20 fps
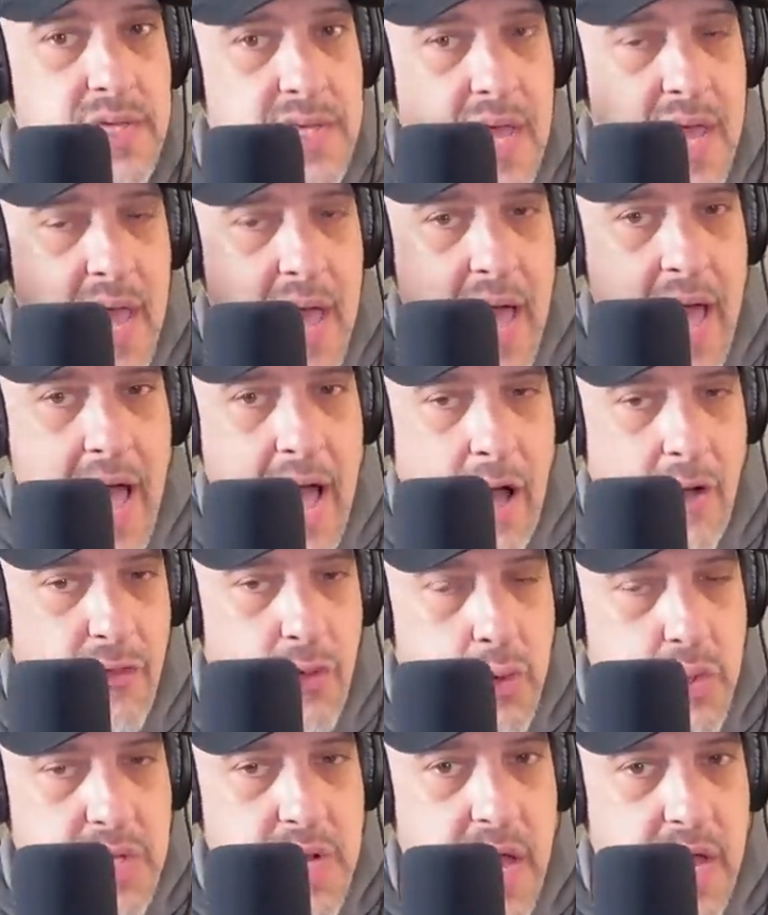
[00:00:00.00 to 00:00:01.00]
as how
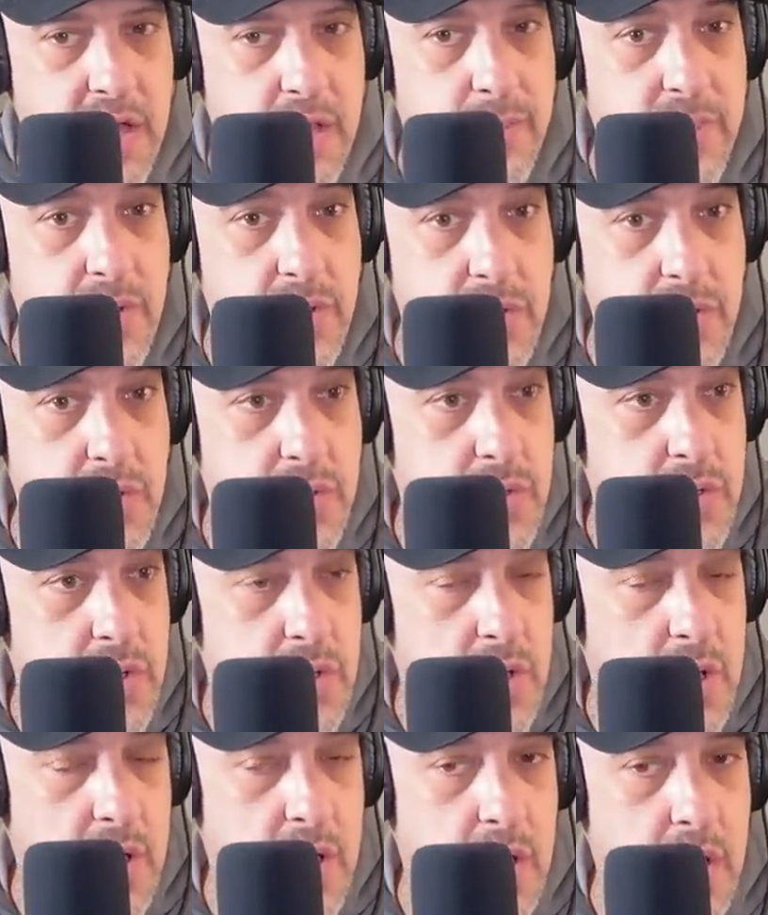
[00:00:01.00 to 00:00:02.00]
those documents
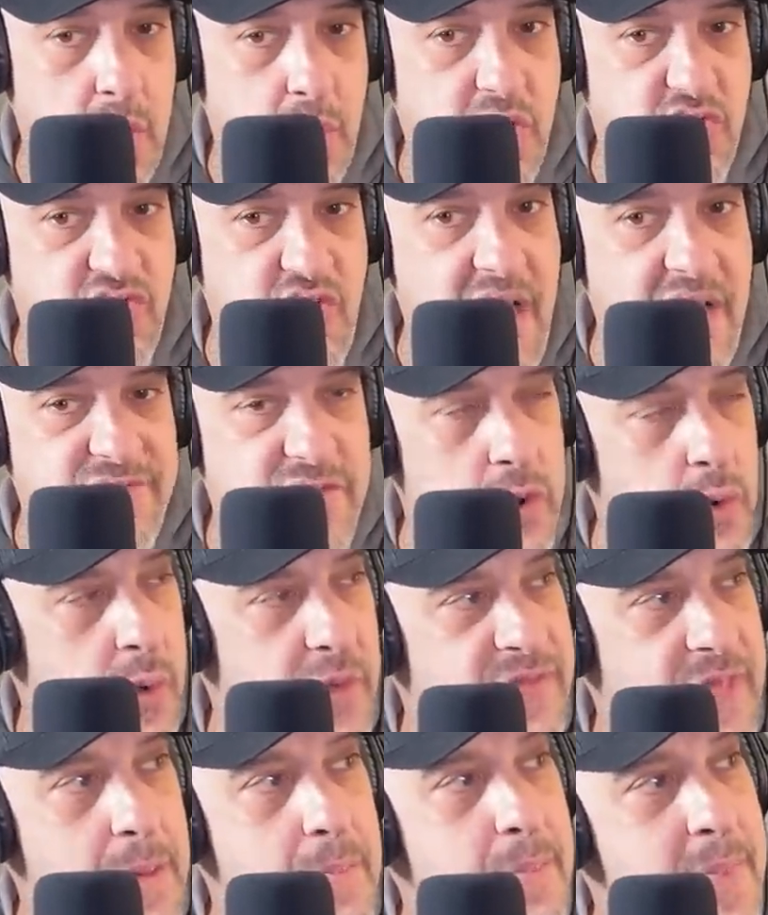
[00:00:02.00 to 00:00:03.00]
uh, were drafted and
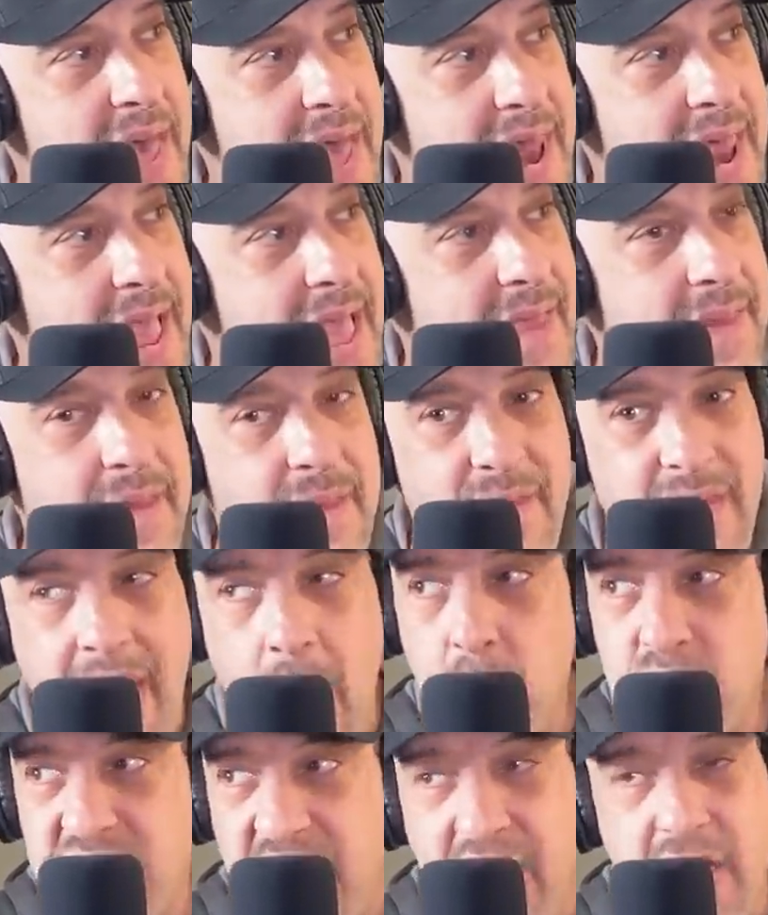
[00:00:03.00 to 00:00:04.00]
what they meant. And
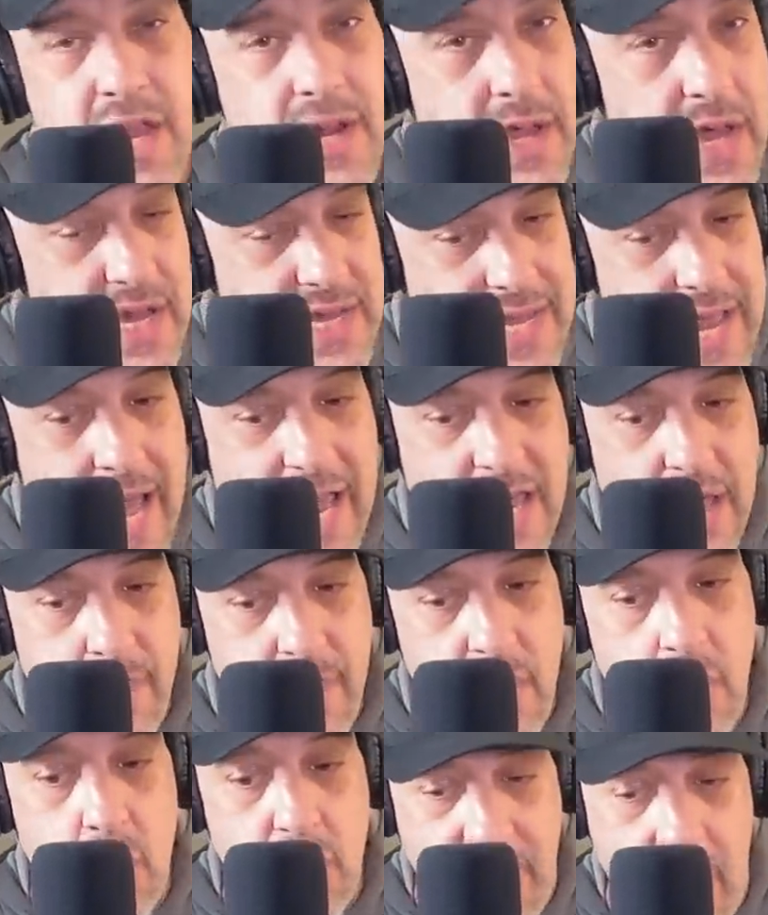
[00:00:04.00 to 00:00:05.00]
that was a, a
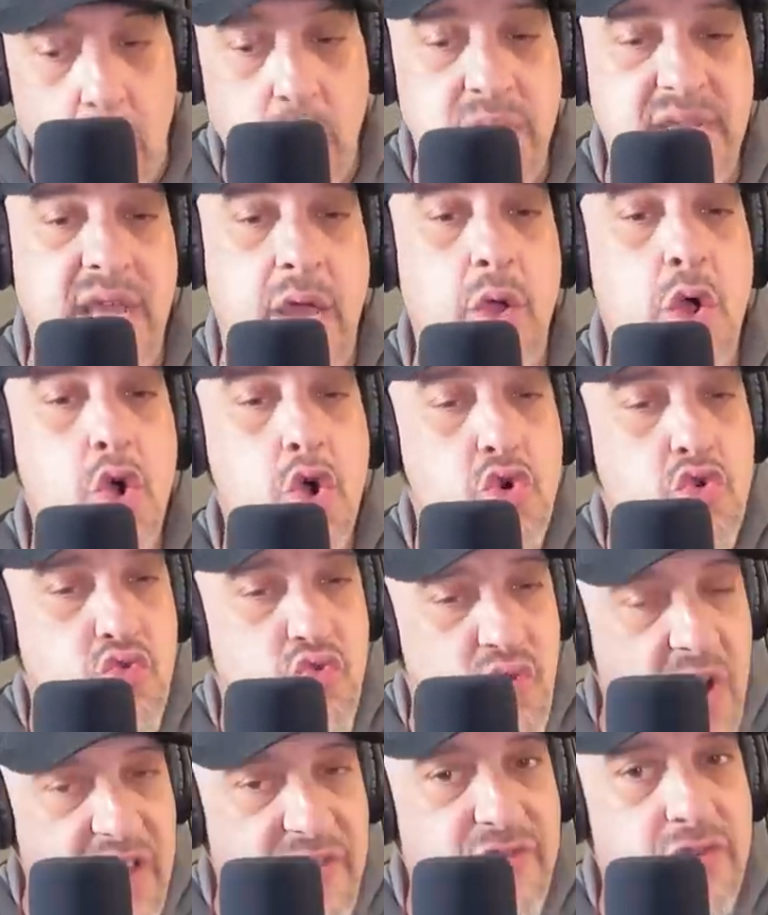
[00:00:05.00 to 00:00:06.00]
document or that was a
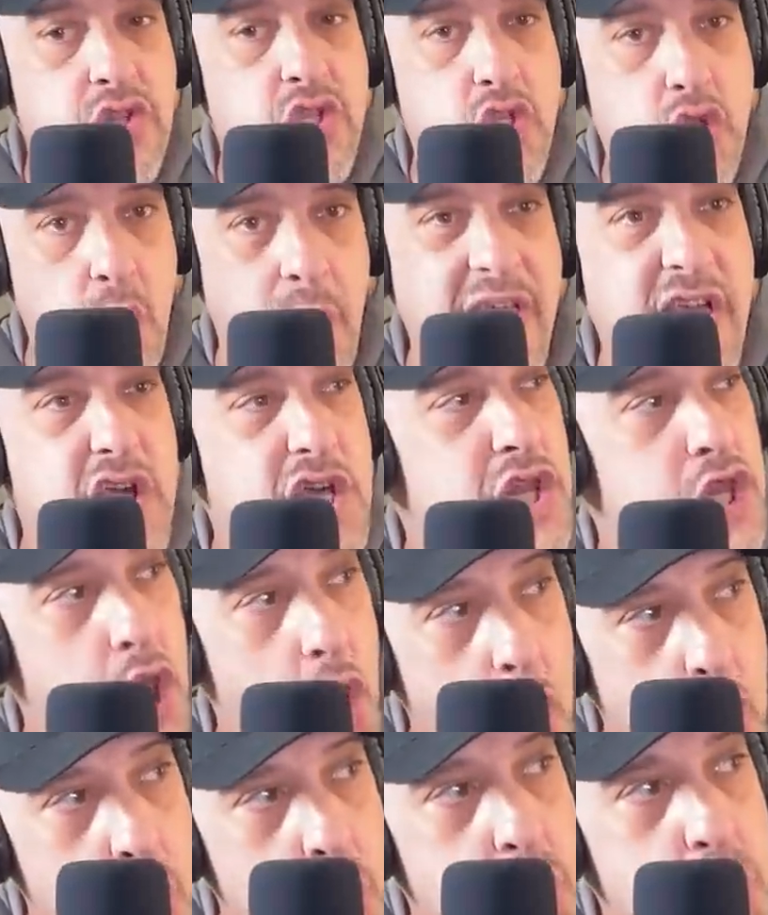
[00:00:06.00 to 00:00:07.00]
reference to a
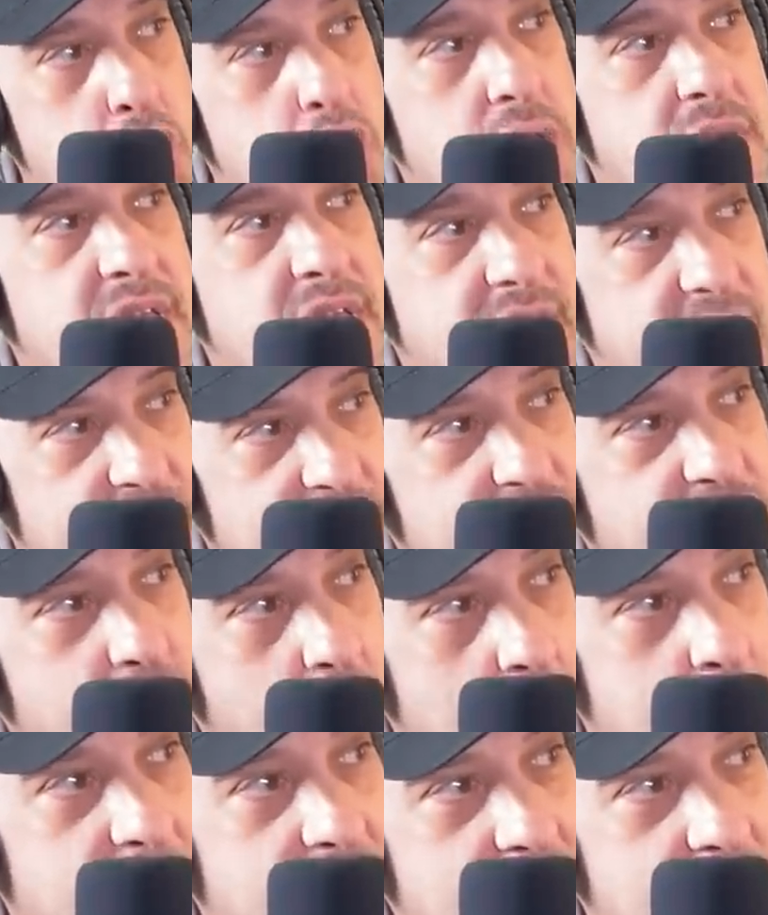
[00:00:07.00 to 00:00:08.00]
closed
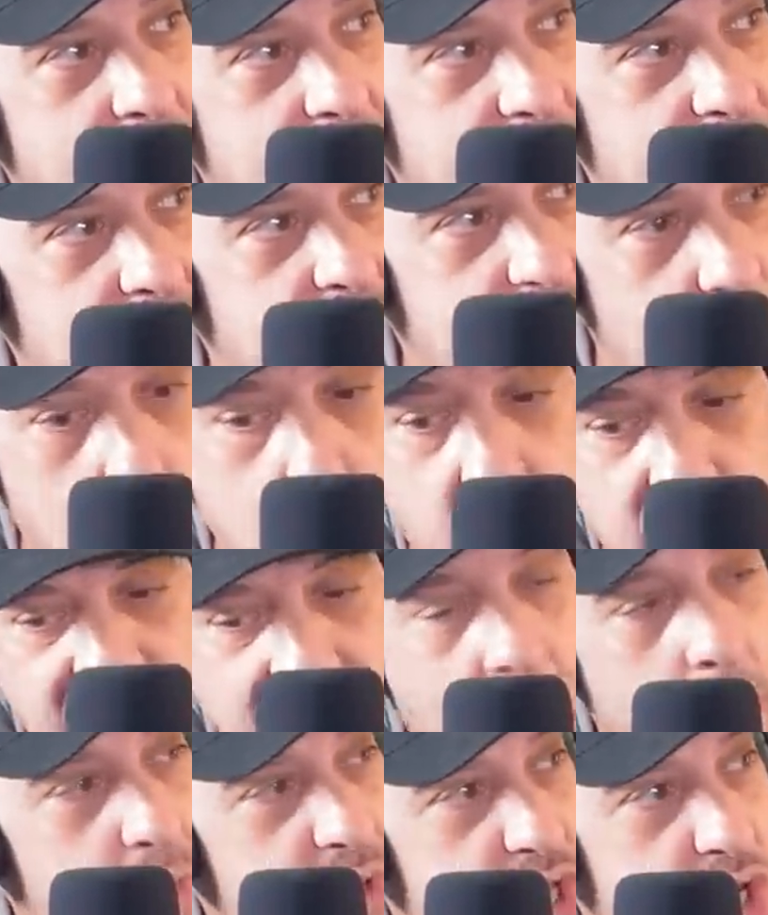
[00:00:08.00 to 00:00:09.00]
informant. So when
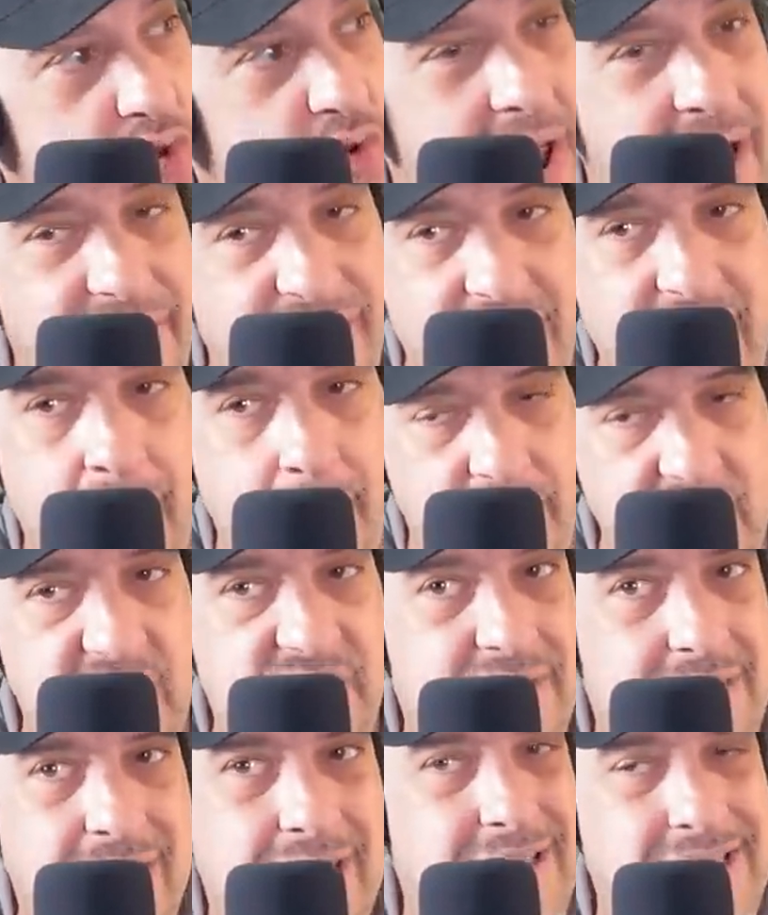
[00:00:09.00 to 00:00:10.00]
that was drafted, I
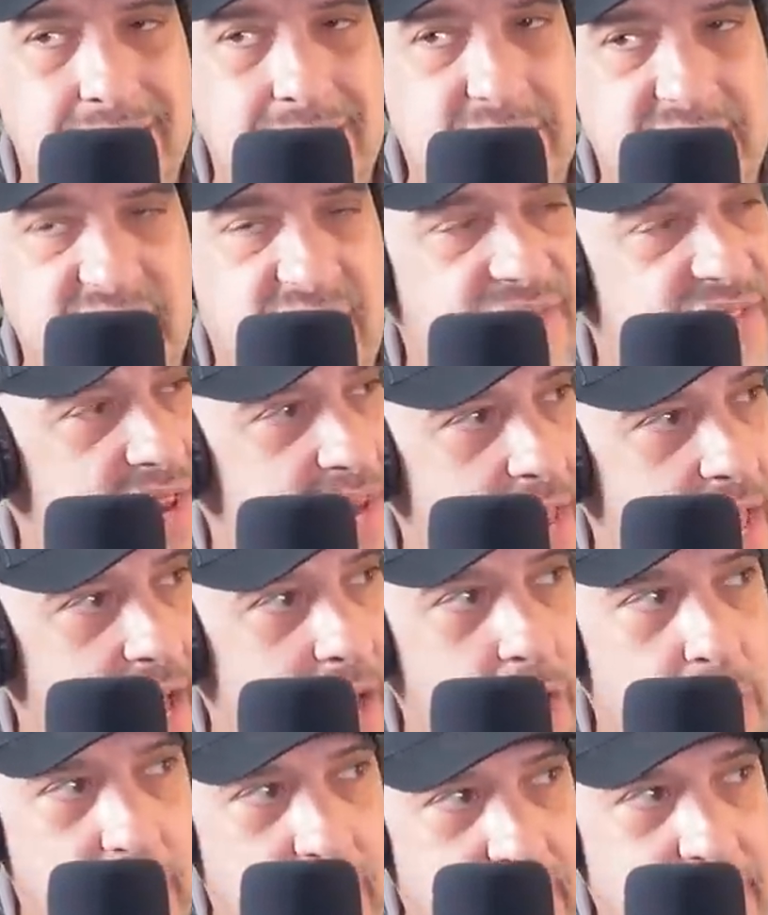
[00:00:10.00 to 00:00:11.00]
believe in 1979 or